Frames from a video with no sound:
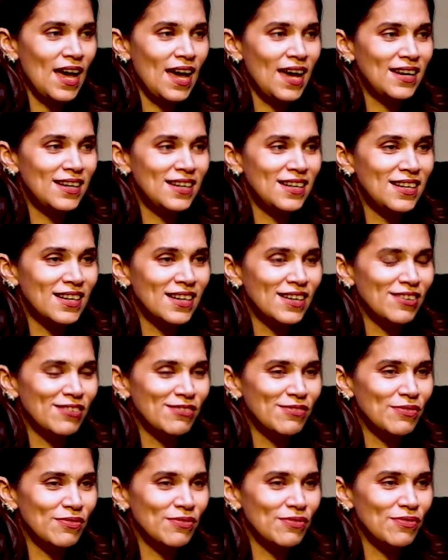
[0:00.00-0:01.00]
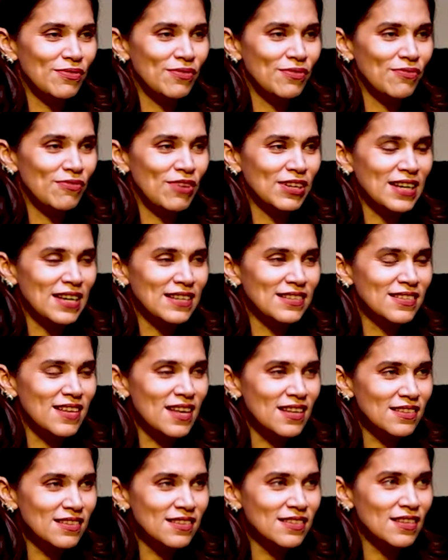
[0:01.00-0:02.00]
And what I
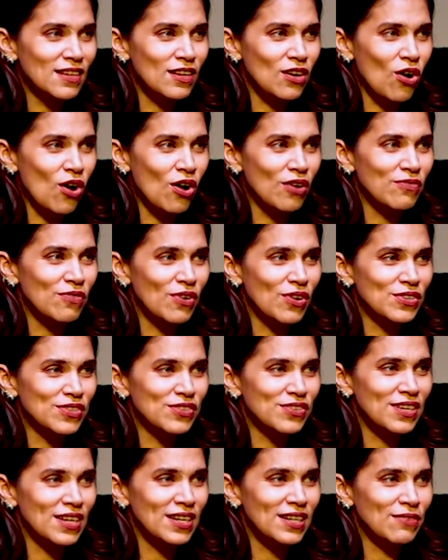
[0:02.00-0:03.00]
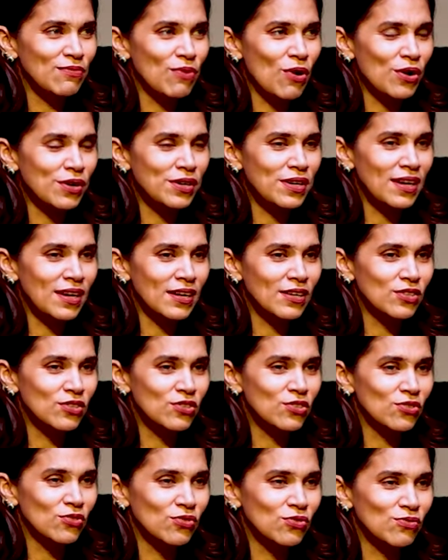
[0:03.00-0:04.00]
sensed the Lord was really wanting
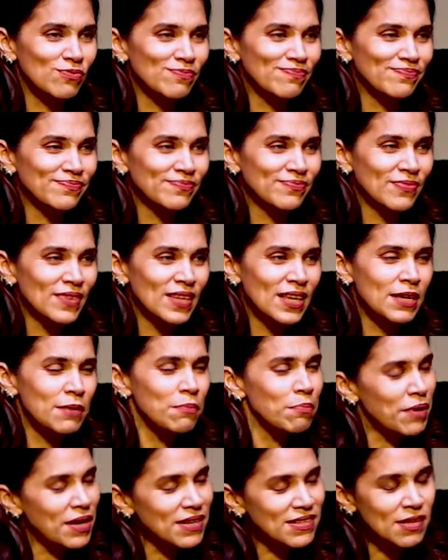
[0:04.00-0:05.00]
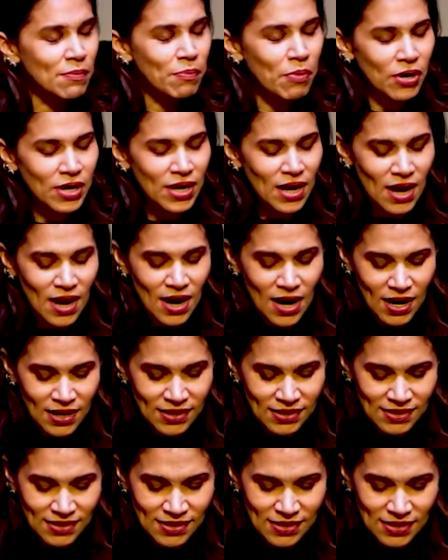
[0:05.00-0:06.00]
to impress upon our
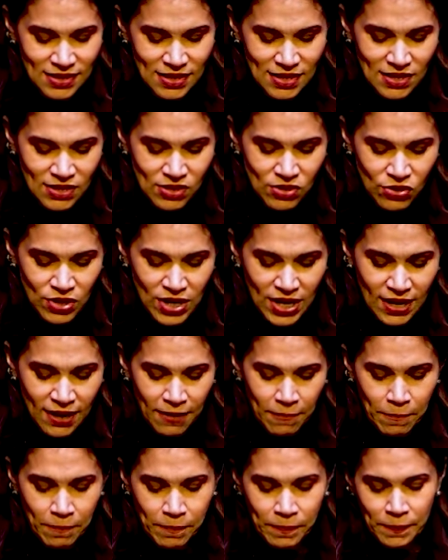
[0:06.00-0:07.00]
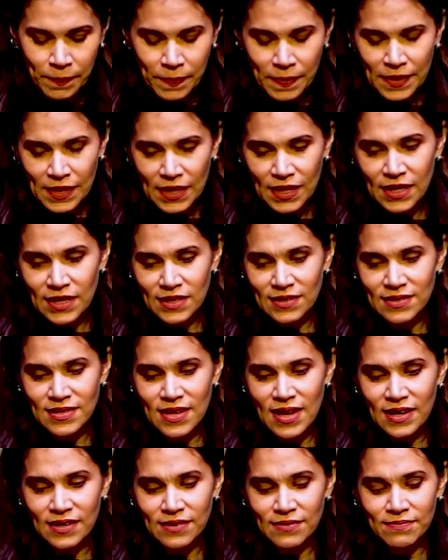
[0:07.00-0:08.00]
hearts today is
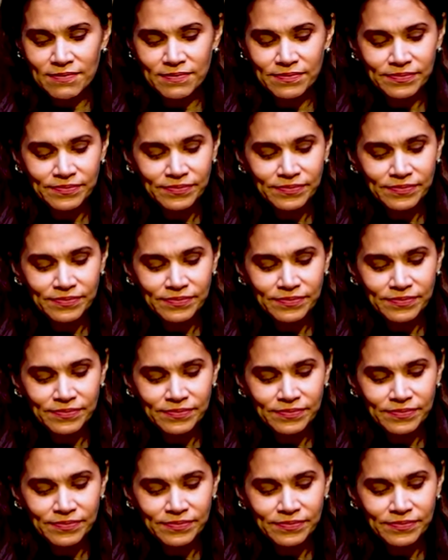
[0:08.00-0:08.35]
that